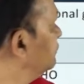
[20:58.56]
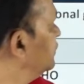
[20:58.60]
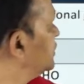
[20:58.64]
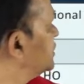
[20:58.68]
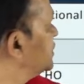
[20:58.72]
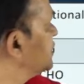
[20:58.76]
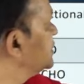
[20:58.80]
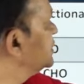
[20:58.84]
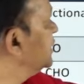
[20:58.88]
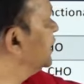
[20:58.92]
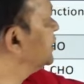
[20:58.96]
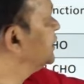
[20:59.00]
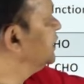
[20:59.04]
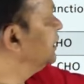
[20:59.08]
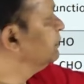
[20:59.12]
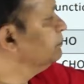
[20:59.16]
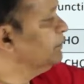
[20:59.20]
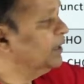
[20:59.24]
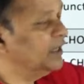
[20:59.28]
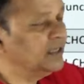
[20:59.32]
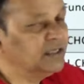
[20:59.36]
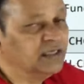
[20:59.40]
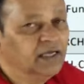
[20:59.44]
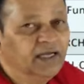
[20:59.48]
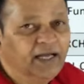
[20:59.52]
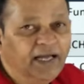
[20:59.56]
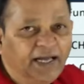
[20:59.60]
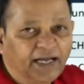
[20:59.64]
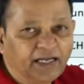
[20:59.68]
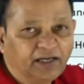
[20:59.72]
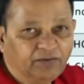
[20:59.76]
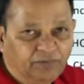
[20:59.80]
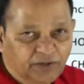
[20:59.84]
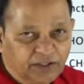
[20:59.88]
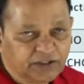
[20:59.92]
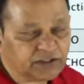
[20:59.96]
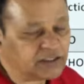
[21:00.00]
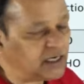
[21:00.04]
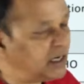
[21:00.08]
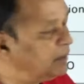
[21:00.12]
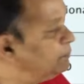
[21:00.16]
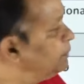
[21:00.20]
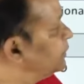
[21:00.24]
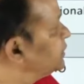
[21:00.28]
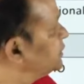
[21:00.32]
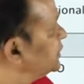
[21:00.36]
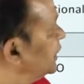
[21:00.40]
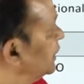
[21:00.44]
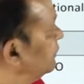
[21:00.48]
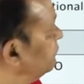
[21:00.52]
which is nothing but aqueous
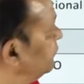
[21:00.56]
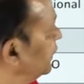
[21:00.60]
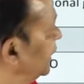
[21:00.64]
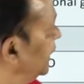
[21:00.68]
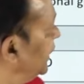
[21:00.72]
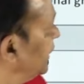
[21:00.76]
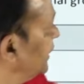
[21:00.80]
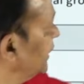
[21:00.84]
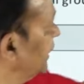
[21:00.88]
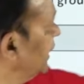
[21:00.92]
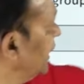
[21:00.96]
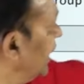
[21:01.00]
copper sulfate,